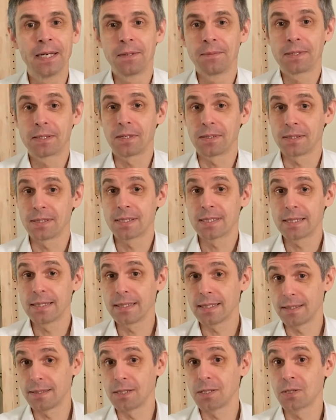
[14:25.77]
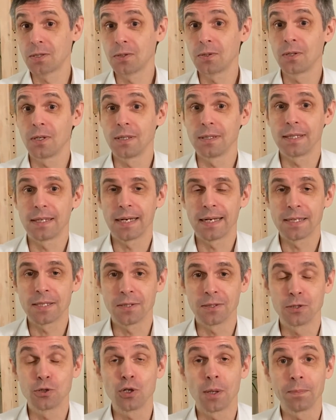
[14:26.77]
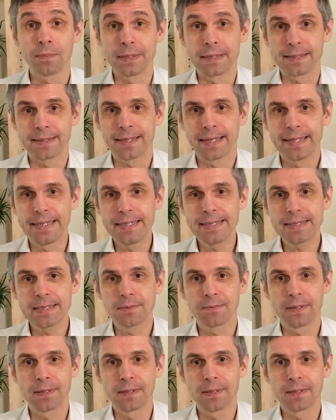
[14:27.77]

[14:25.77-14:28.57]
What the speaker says: We consider the so-called isotropic case,